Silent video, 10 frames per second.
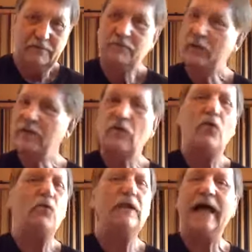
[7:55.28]
I mean, the
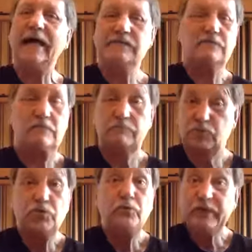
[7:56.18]
whole last
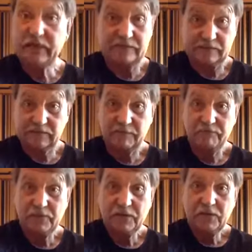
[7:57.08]
2 beats
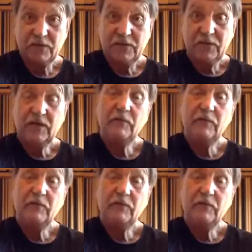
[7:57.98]
can